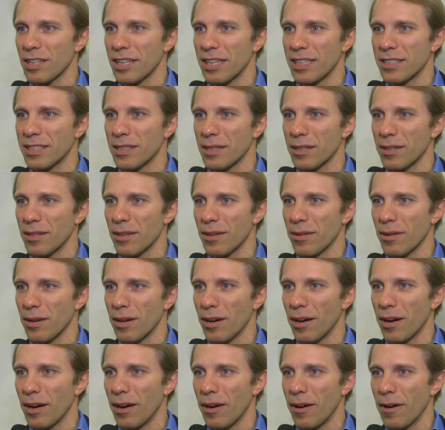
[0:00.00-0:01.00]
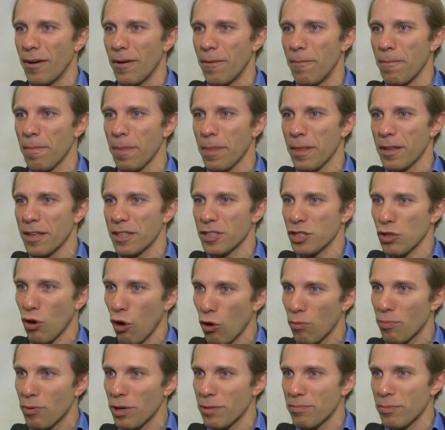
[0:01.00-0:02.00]
It's a um, it's a
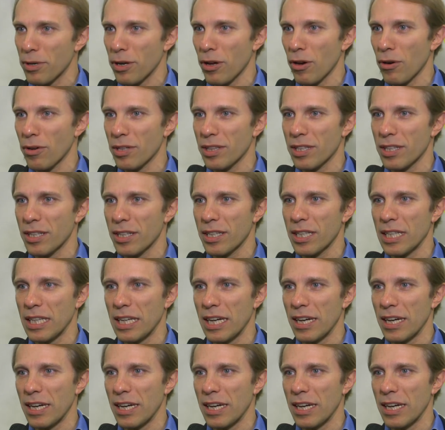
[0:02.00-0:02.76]
corporate priority.